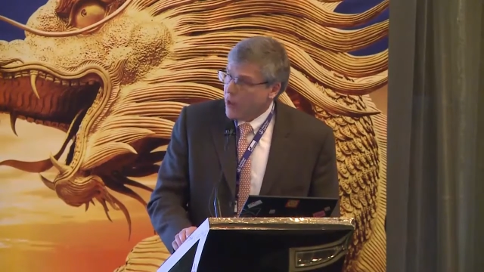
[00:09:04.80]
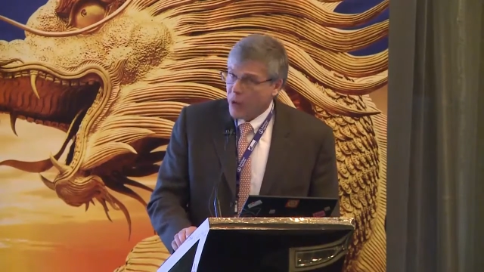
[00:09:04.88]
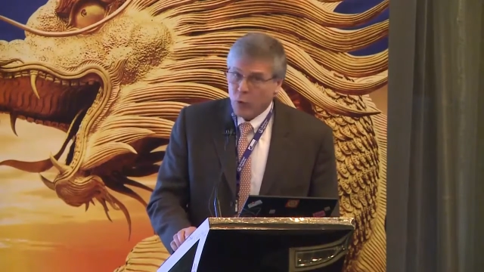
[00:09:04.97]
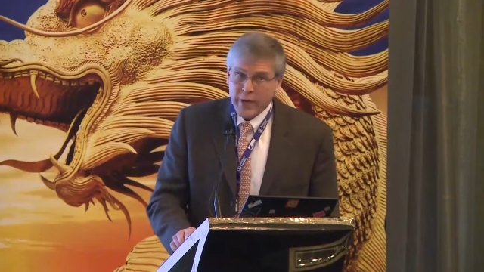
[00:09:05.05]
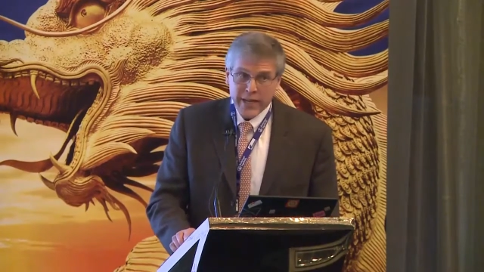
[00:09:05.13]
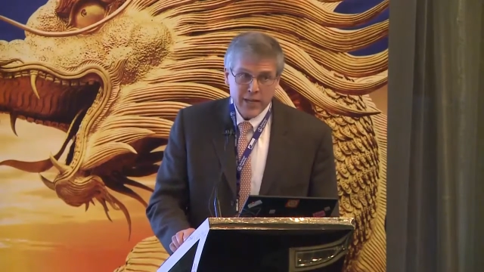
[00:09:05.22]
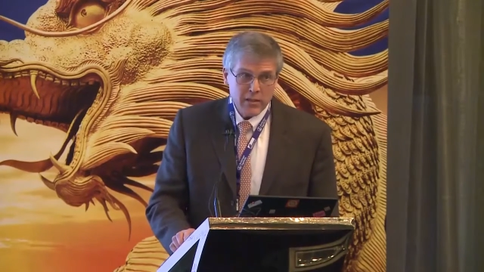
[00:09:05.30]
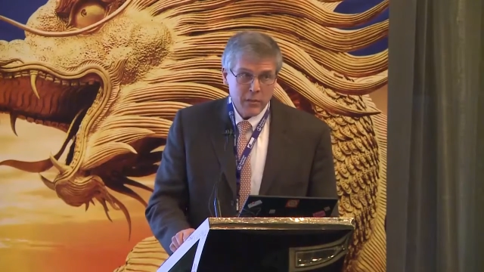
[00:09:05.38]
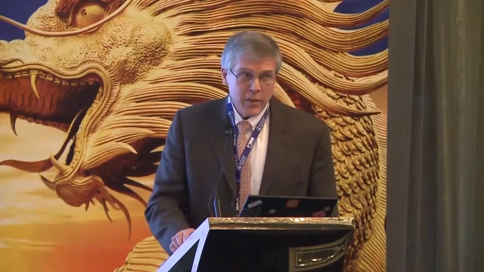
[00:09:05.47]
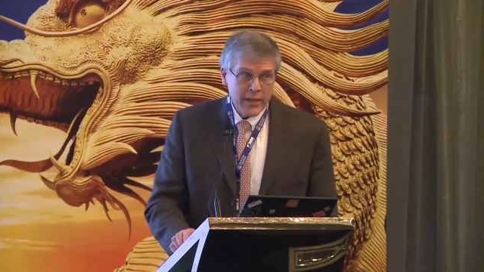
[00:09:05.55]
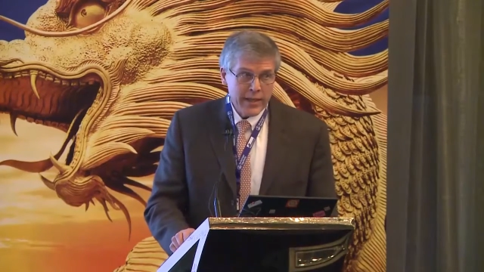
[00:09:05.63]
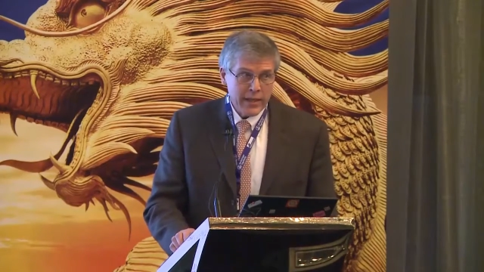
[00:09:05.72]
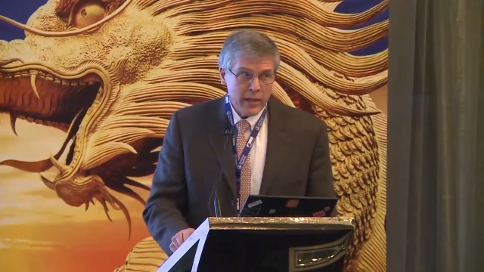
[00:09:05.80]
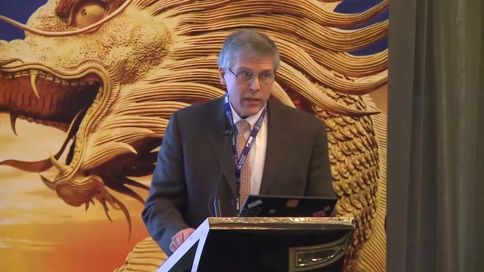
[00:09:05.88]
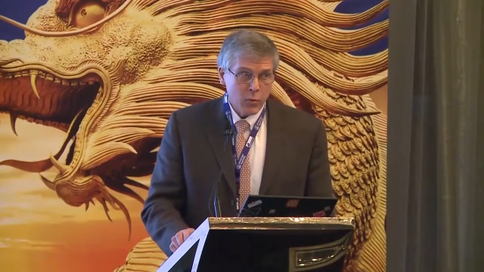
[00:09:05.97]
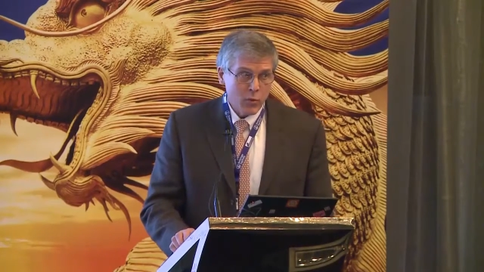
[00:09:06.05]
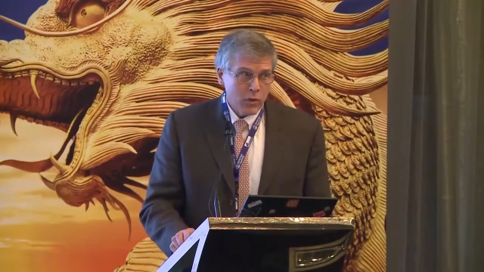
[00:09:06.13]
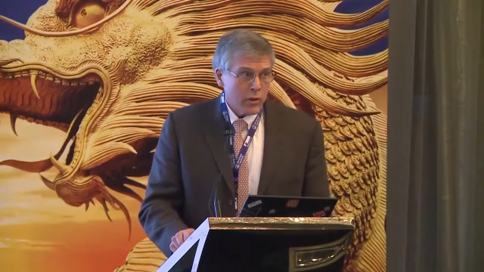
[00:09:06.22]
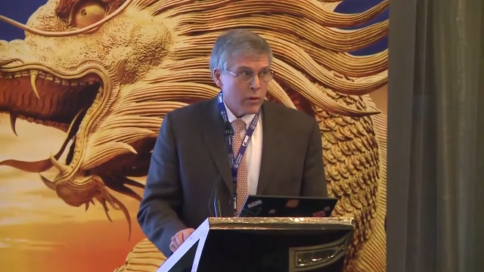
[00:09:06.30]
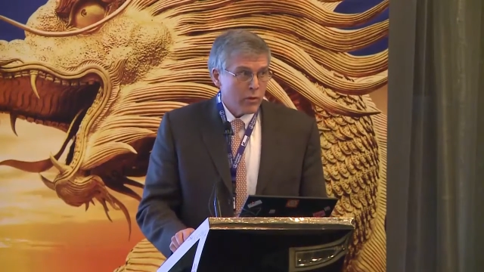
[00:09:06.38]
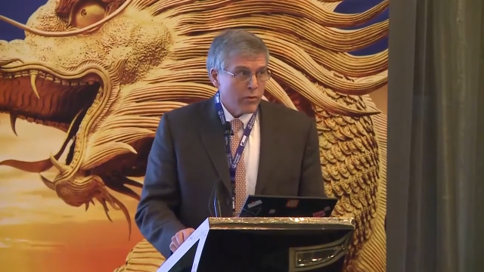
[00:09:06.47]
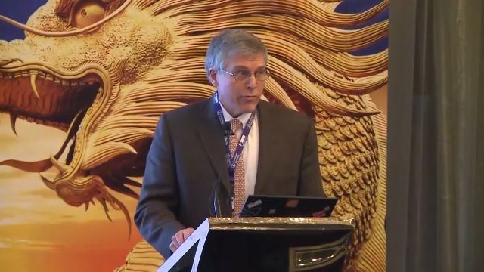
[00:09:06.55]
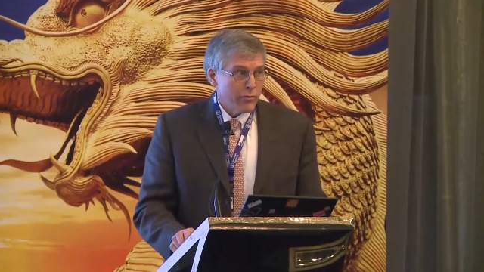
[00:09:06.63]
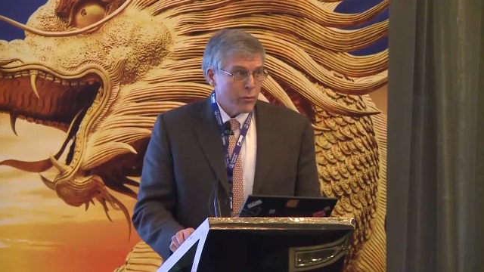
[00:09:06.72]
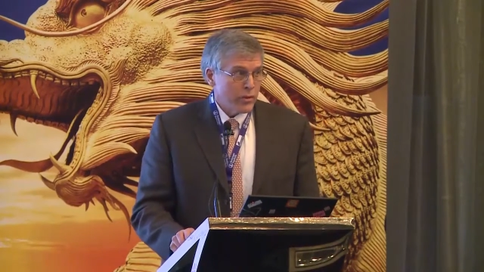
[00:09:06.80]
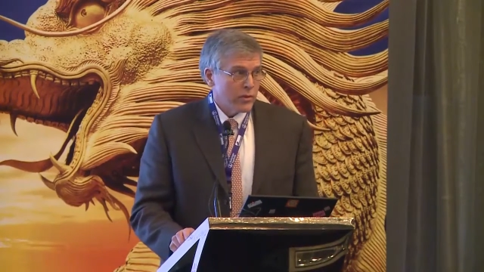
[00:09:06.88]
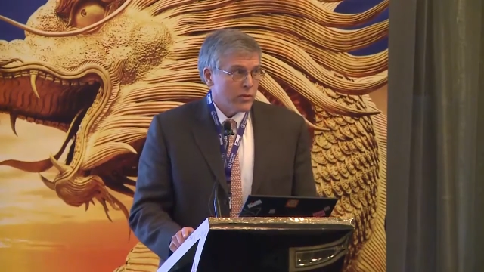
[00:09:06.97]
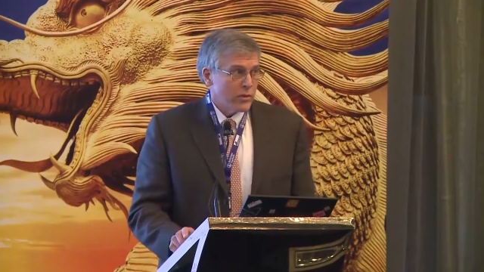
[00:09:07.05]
We actually began our work on oral fluids